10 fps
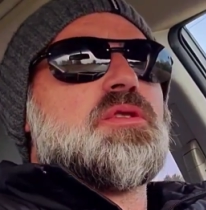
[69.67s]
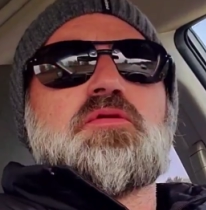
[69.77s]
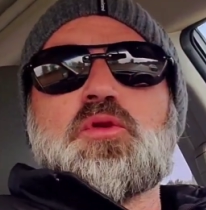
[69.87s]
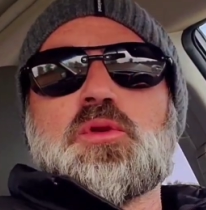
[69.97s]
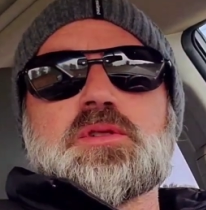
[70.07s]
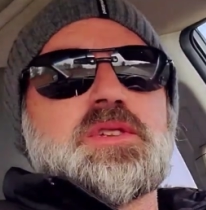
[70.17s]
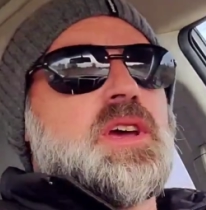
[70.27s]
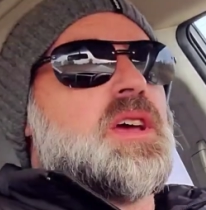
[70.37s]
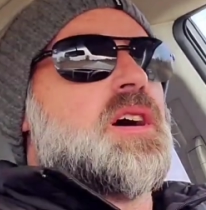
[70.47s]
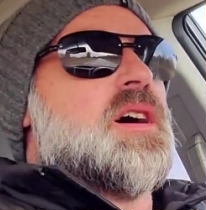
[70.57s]
Fool's
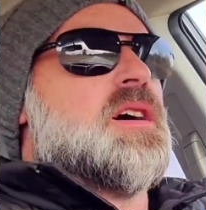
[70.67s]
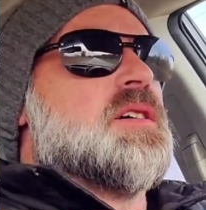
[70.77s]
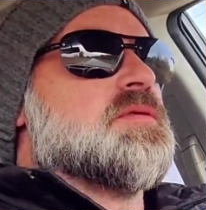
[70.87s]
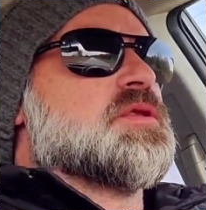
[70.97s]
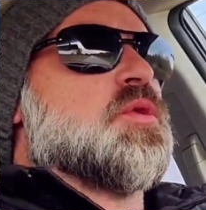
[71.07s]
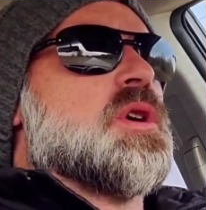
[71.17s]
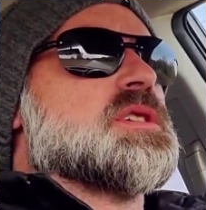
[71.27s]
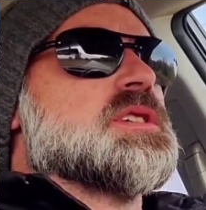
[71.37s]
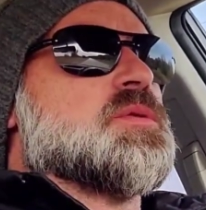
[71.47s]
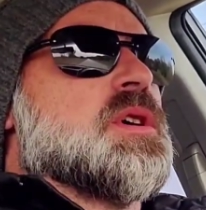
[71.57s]
Day of
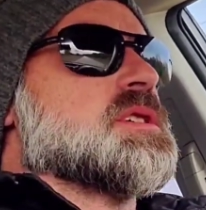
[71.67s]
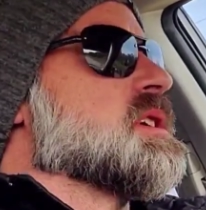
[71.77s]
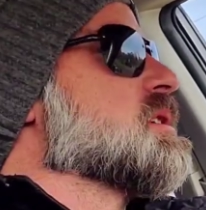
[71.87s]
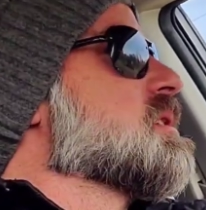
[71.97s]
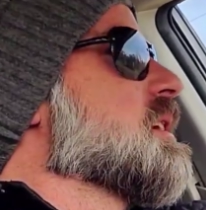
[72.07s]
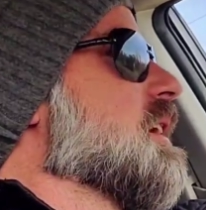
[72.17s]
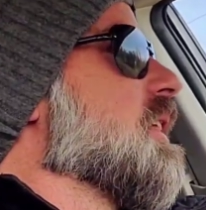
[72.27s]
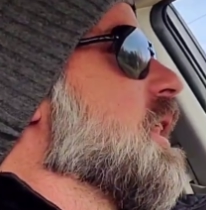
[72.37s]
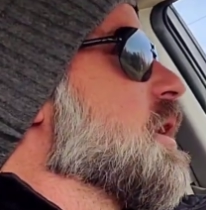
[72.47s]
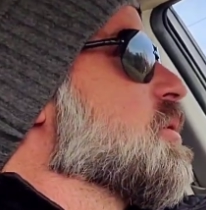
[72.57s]
2020,
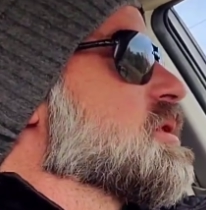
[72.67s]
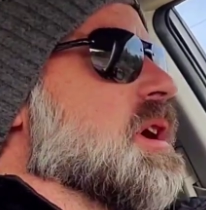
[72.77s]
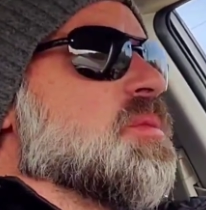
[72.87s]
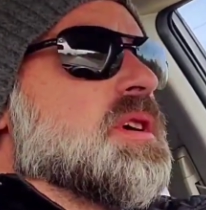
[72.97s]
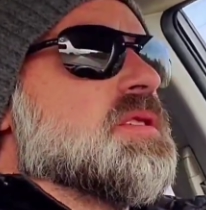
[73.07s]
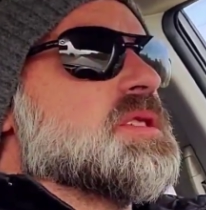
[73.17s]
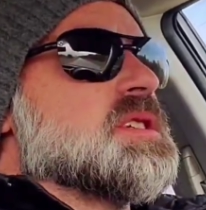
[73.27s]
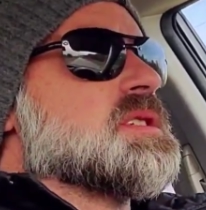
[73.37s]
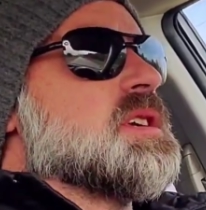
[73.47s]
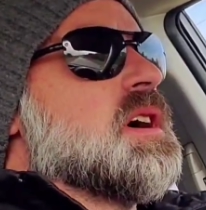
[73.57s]
which I believe is
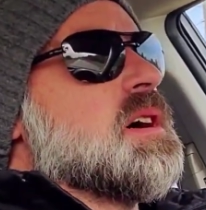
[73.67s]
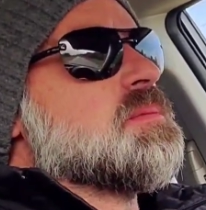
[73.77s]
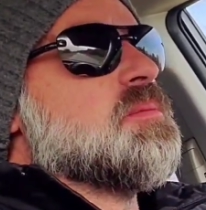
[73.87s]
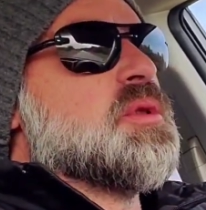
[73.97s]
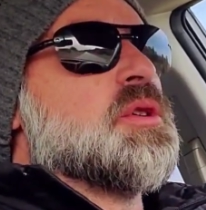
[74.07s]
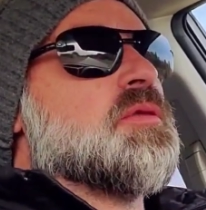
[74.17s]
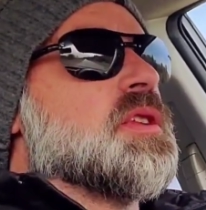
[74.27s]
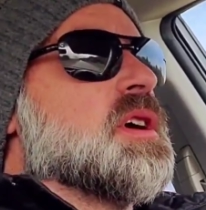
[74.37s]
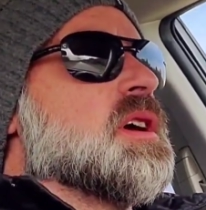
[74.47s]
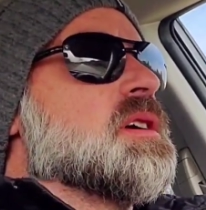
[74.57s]
just
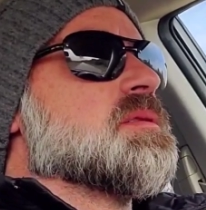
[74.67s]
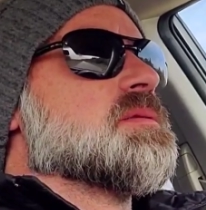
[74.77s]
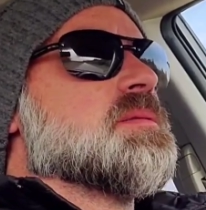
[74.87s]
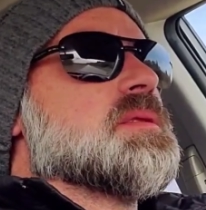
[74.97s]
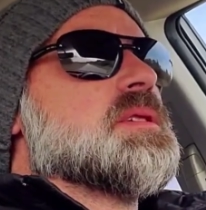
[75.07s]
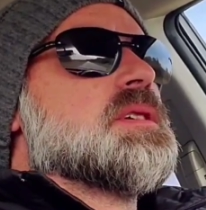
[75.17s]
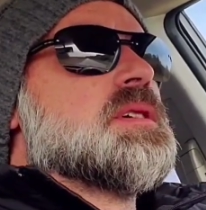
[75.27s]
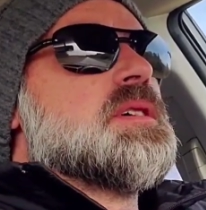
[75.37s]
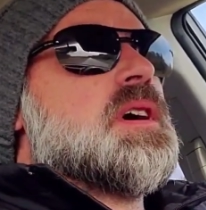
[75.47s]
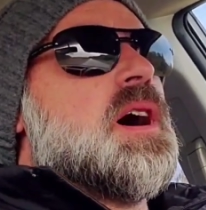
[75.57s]
beautifully
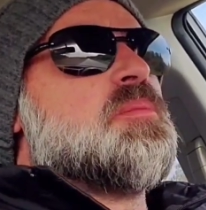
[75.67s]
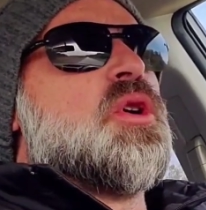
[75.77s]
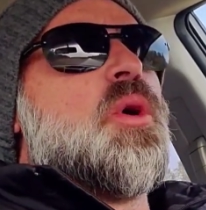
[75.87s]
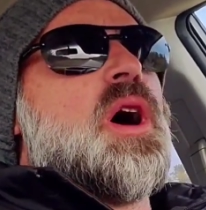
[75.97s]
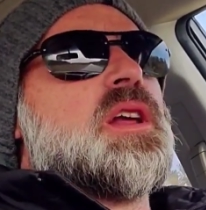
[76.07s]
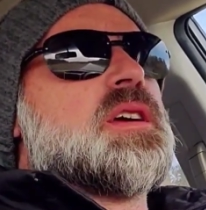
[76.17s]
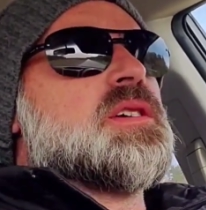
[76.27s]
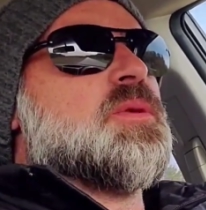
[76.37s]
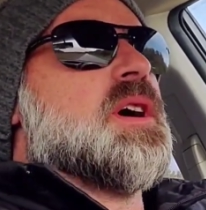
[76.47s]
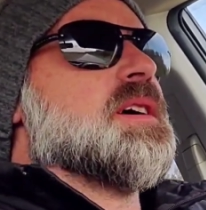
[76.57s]
poetic in
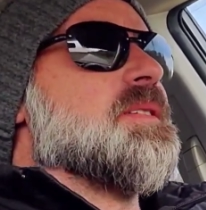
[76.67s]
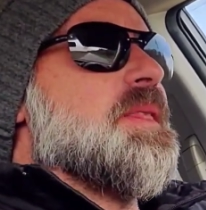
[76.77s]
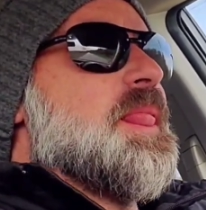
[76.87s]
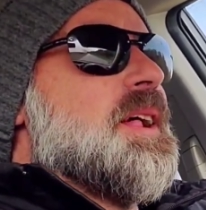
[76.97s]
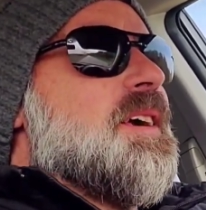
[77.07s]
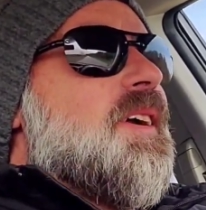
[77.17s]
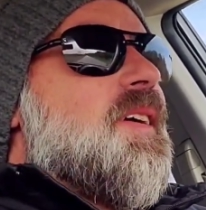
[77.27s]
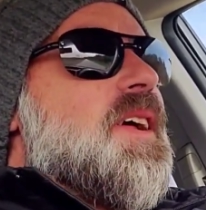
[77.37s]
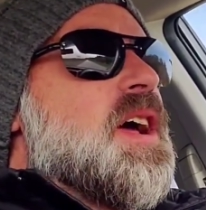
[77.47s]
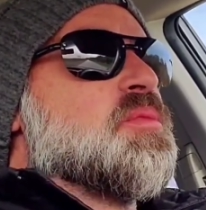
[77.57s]
a way.
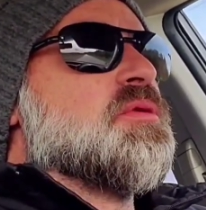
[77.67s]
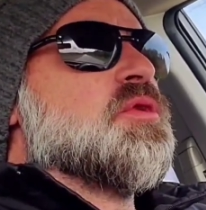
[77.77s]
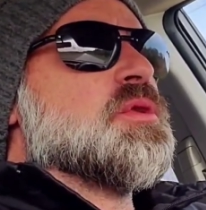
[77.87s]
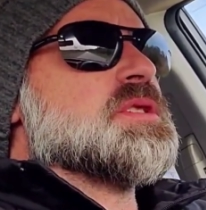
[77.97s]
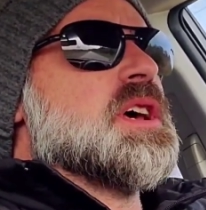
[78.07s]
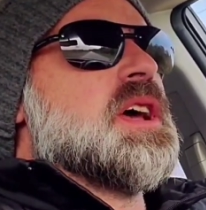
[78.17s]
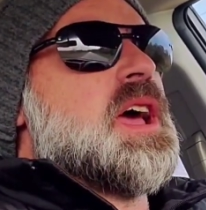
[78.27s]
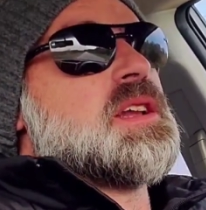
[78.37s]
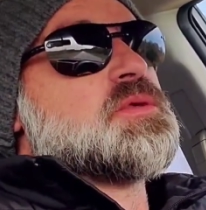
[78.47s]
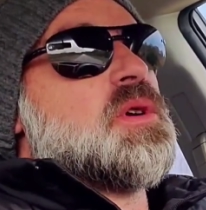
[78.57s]
April Fool's Day
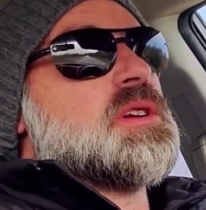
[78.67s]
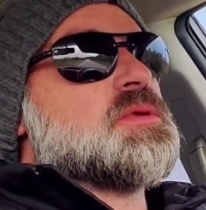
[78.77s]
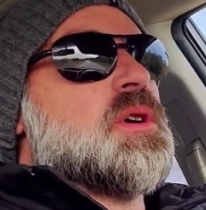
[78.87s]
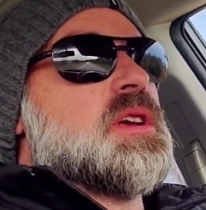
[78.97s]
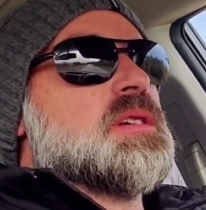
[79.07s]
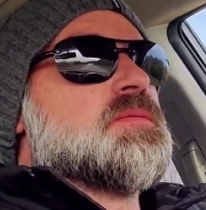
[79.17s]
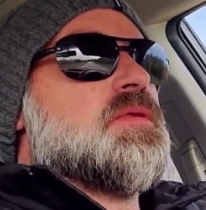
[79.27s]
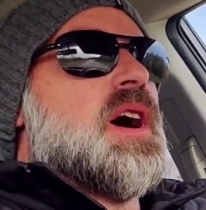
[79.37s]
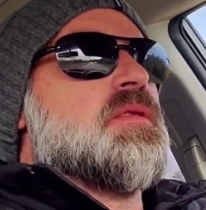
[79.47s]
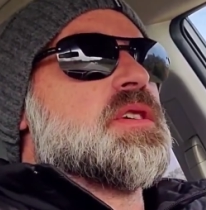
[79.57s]
and 2020,
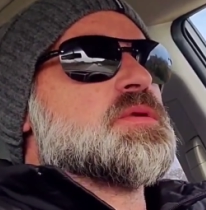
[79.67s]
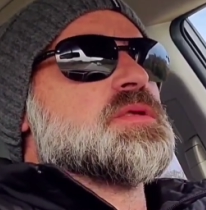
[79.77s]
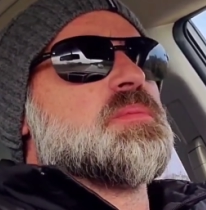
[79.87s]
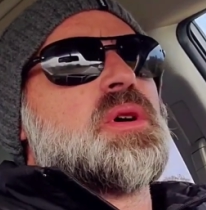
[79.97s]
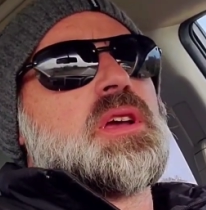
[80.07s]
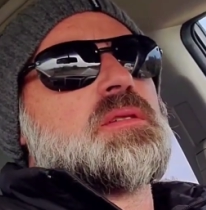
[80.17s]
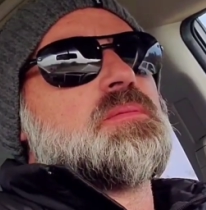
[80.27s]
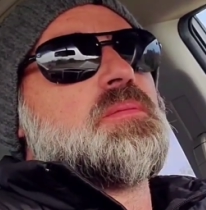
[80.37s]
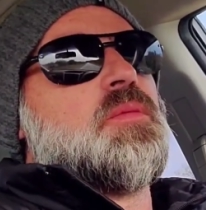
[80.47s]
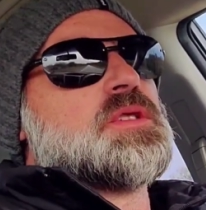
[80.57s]
5 years
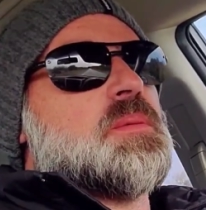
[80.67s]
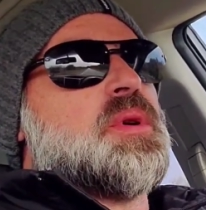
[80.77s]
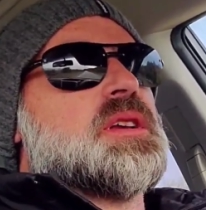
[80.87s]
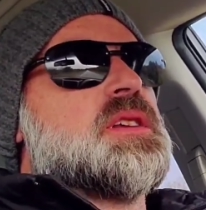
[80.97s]
was a big